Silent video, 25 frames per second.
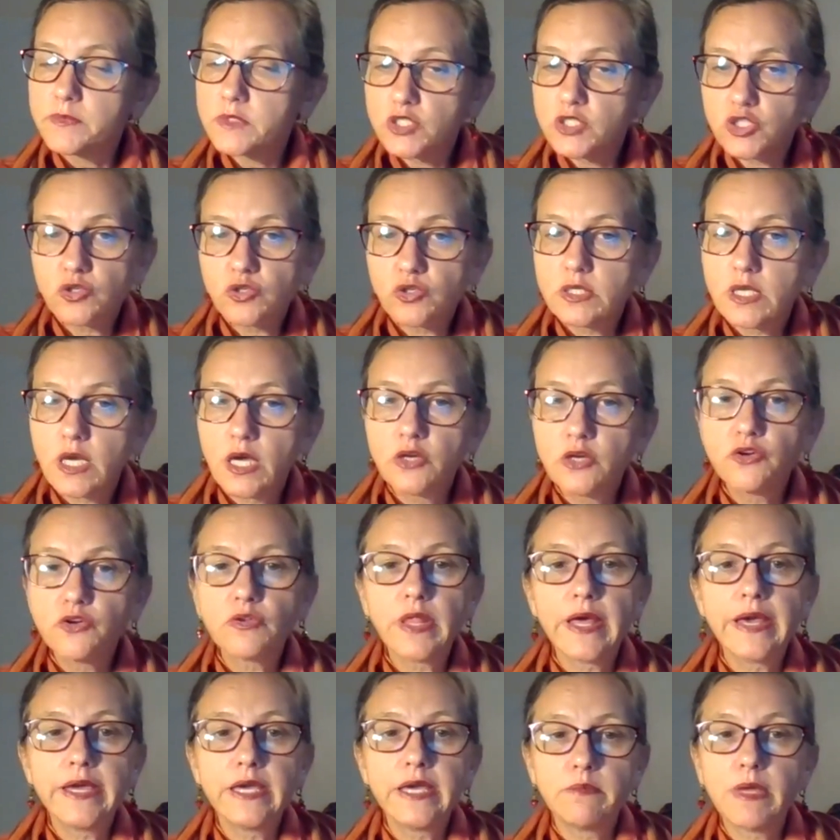certain
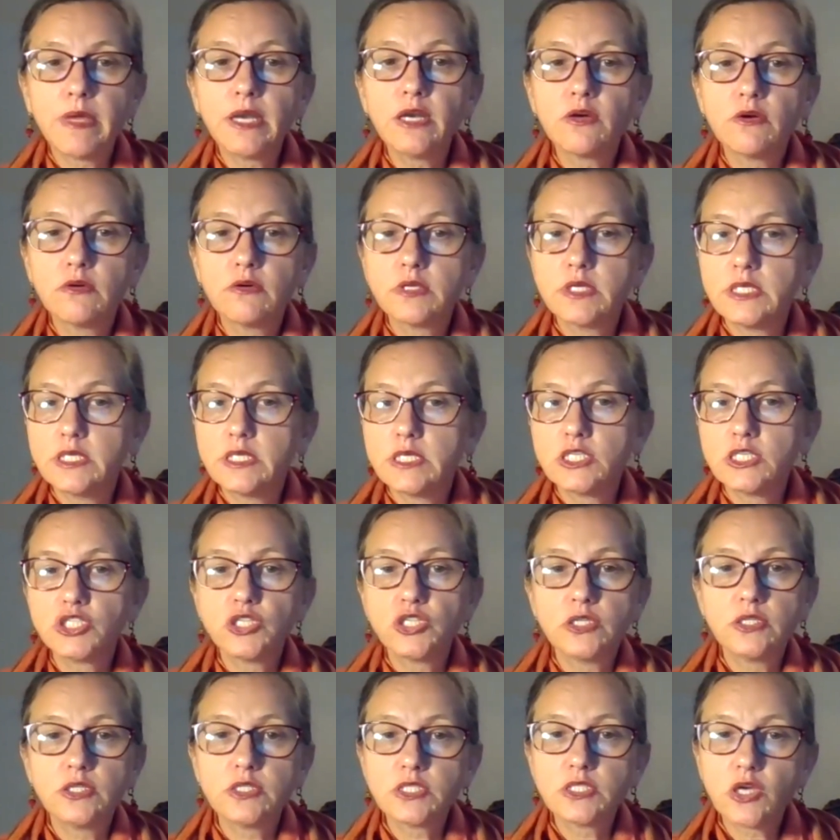underlying medical
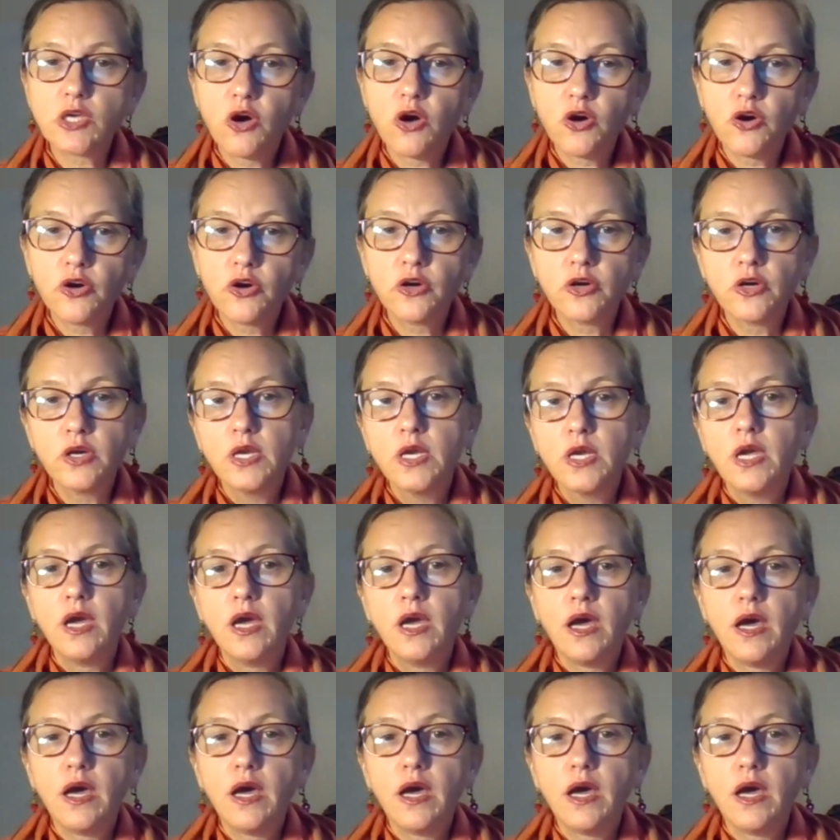conditions are